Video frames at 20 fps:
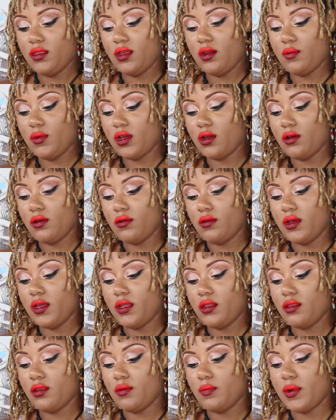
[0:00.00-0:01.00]
Then I'm going to go
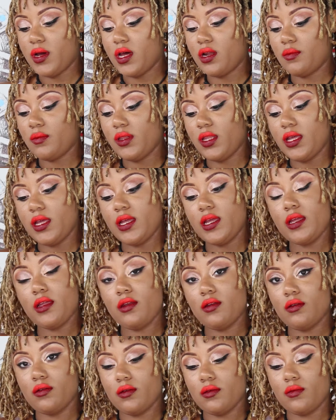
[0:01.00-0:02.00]
in the bottom
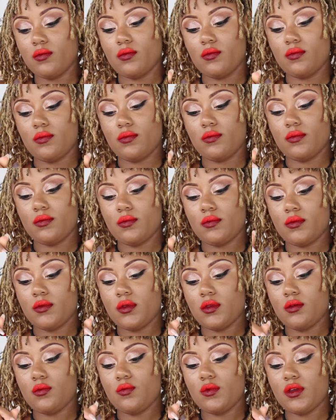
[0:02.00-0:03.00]
lid
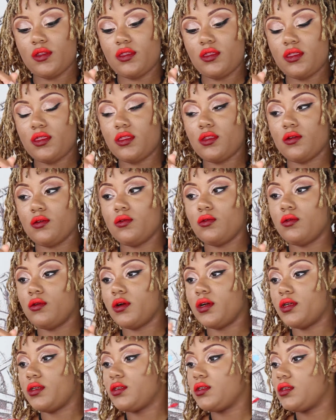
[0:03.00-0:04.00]
with the
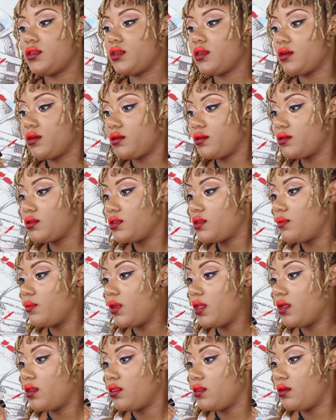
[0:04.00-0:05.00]
orange to
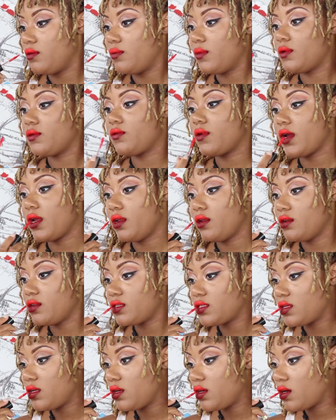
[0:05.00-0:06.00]
blend them right in the
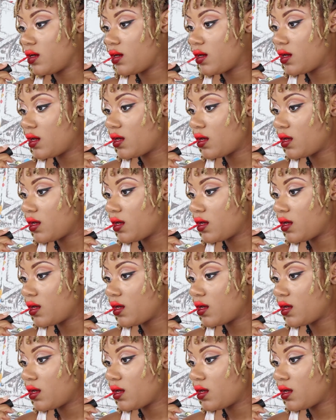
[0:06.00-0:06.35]
center.